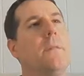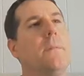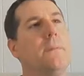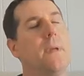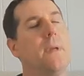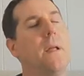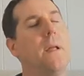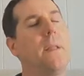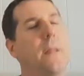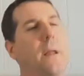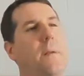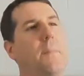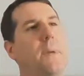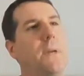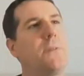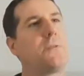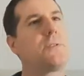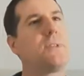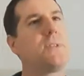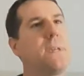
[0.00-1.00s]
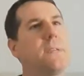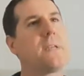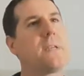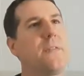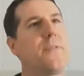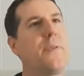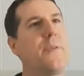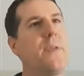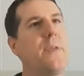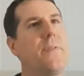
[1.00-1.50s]
That'll be interesting because
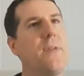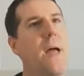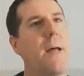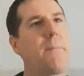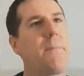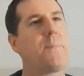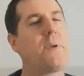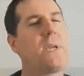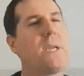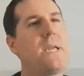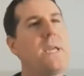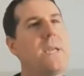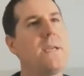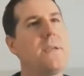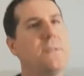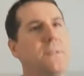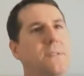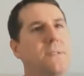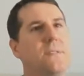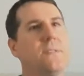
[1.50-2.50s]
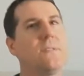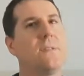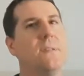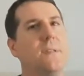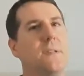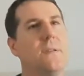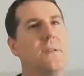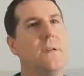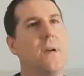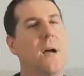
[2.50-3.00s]
I think that piece,
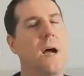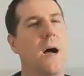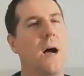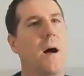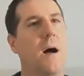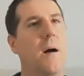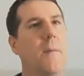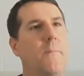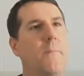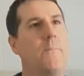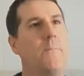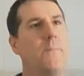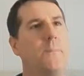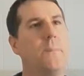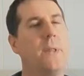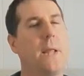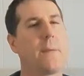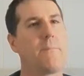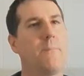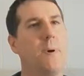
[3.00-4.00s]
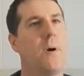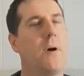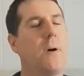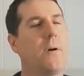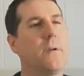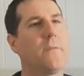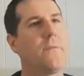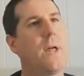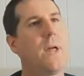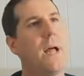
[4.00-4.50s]
like
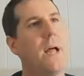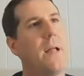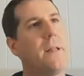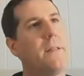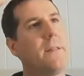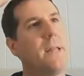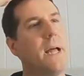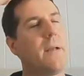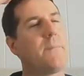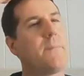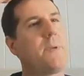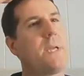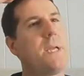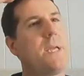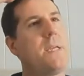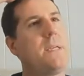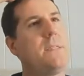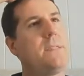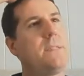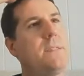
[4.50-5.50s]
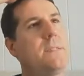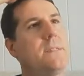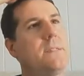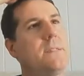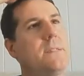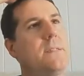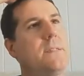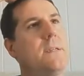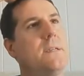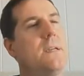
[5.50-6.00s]
part of that
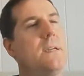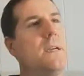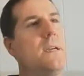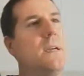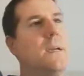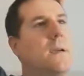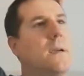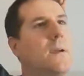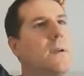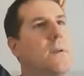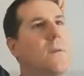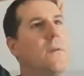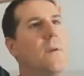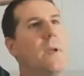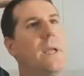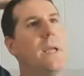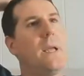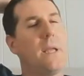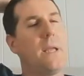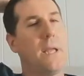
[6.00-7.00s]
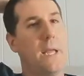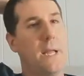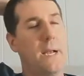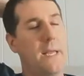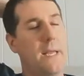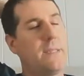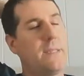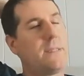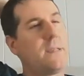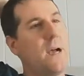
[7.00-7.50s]
piece, it
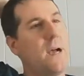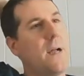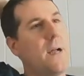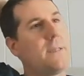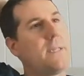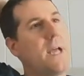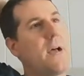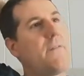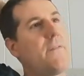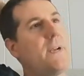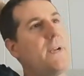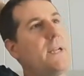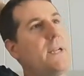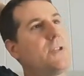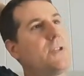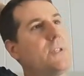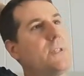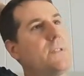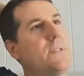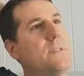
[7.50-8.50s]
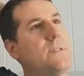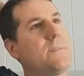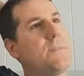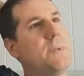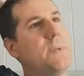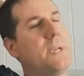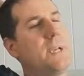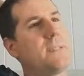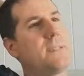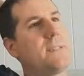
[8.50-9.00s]
is on definitions
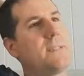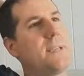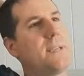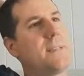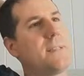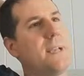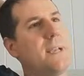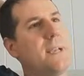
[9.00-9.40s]
because it says